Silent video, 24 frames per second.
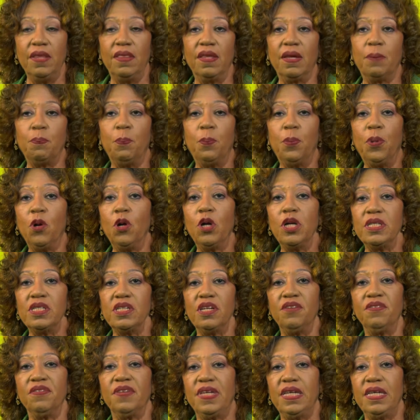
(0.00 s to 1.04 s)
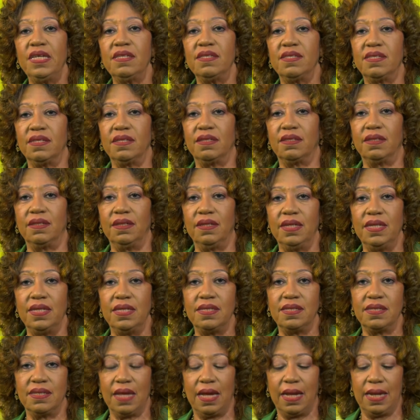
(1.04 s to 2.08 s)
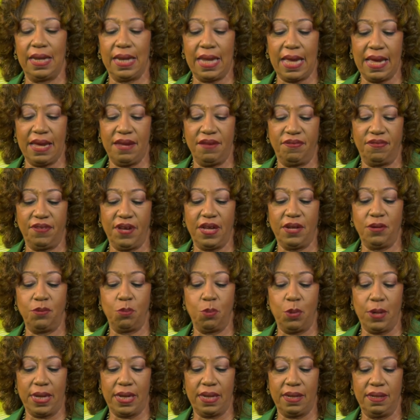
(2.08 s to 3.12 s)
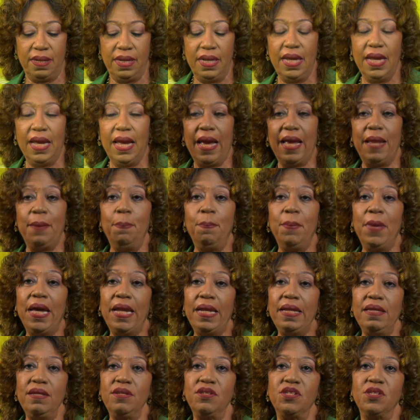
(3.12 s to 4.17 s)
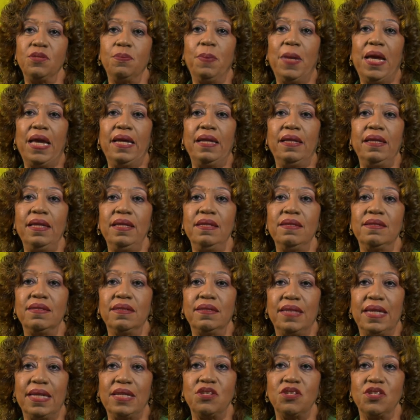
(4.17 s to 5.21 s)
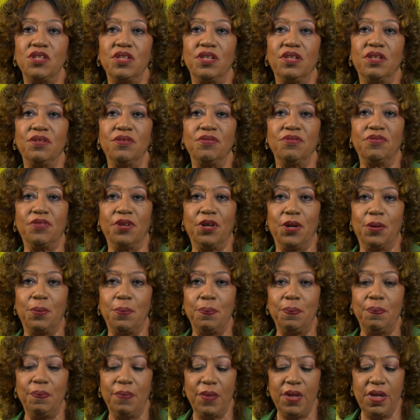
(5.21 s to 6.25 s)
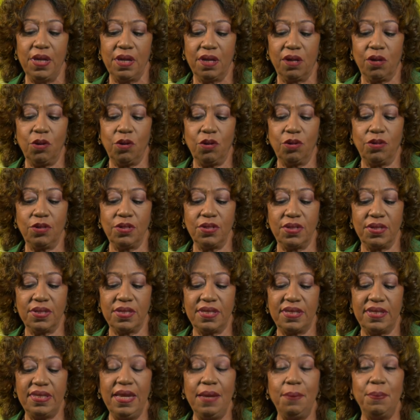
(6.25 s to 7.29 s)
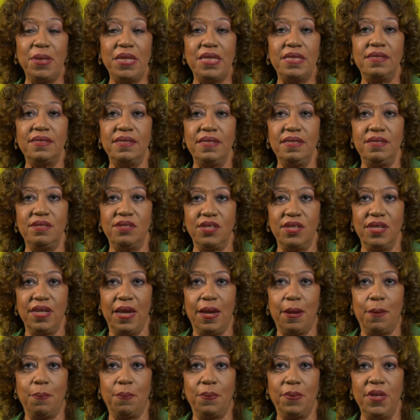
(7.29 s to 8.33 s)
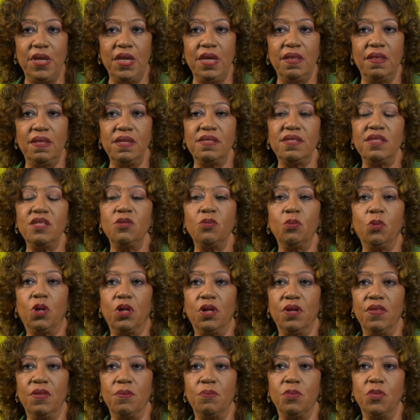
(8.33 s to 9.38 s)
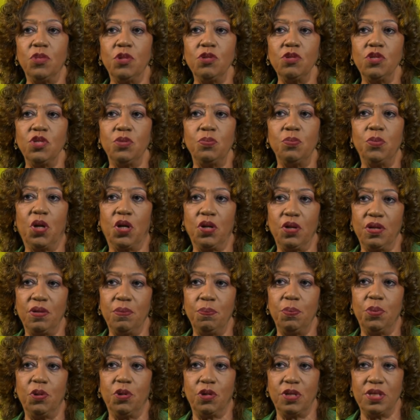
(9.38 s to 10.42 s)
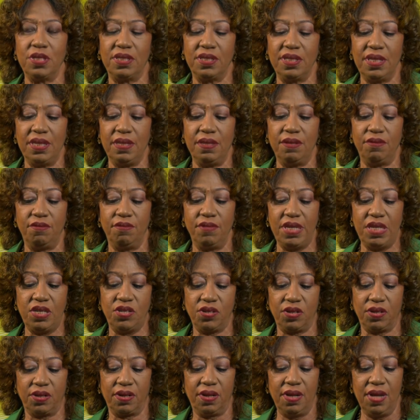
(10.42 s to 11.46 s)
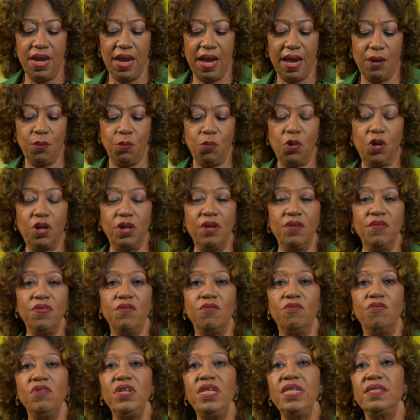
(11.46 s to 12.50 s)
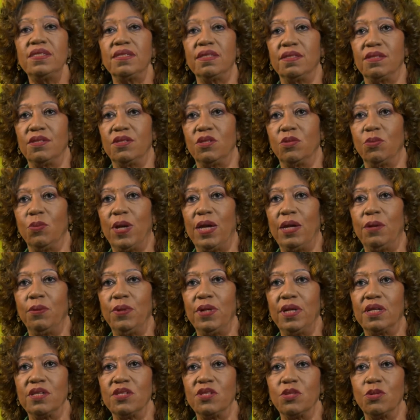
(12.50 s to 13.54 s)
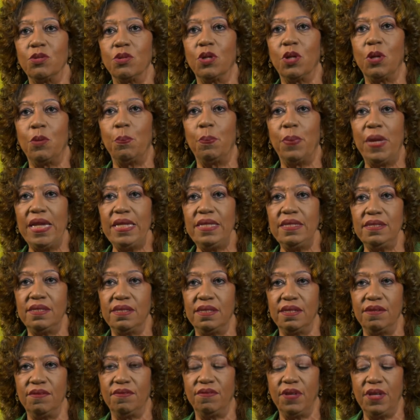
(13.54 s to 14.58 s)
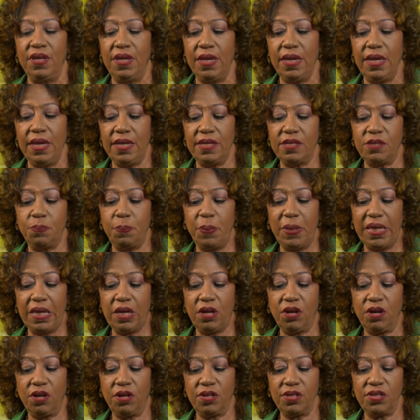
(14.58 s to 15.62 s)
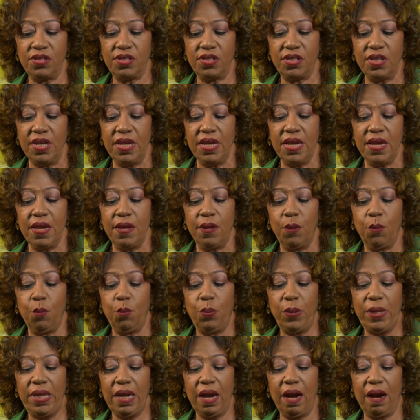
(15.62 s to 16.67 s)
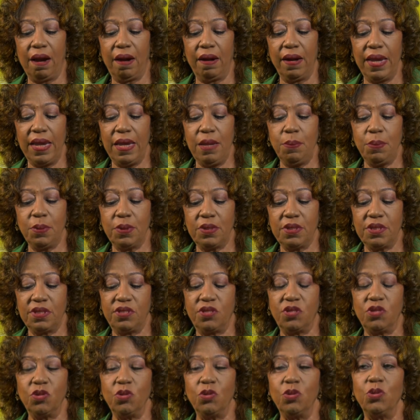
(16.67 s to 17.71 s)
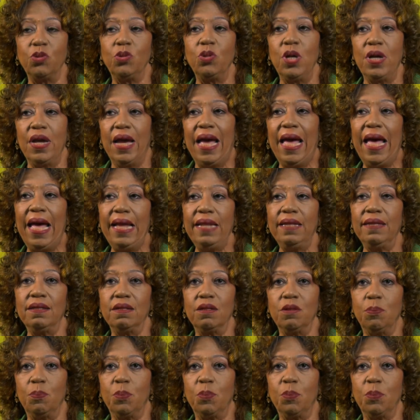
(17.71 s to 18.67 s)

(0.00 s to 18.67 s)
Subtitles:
the Port of Kingston is alive and well and managed by an international firm called CMA CGM. This is one of the most modern ports in the region, and one of the reasons why we are so competitive is because we are able to handle